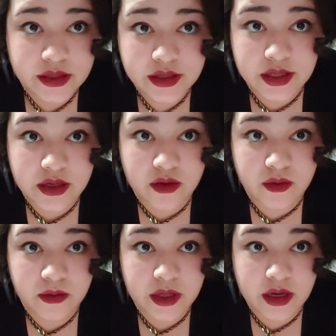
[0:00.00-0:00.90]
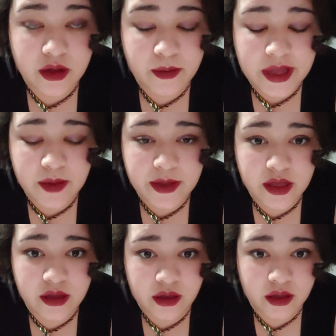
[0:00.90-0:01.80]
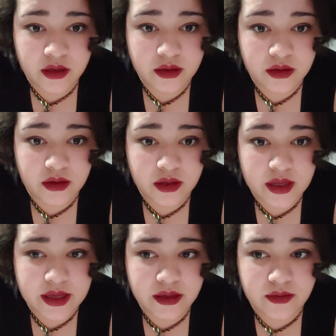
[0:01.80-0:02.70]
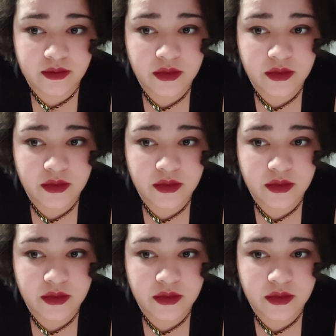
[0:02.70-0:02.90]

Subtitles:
So maybe I